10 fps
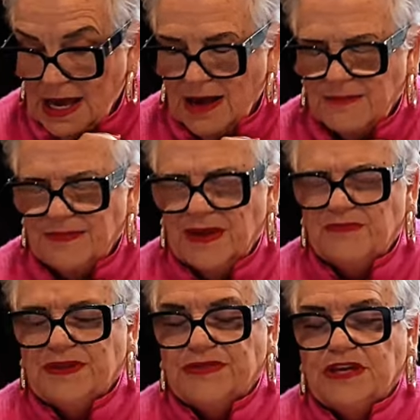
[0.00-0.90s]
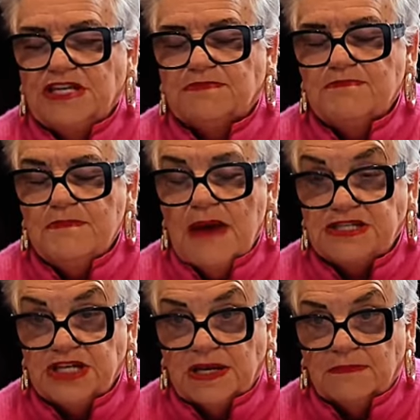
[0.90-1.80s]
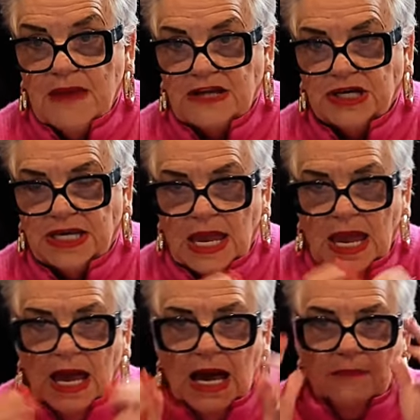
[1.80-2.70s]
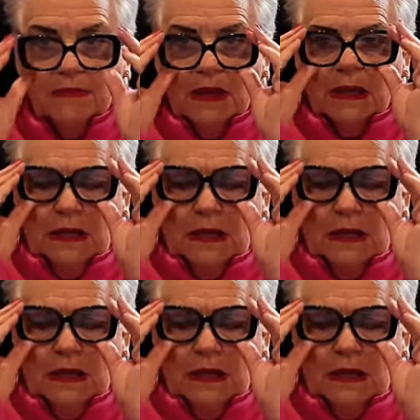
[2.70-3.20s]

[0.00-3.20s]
Um, but this magic, magic. Um,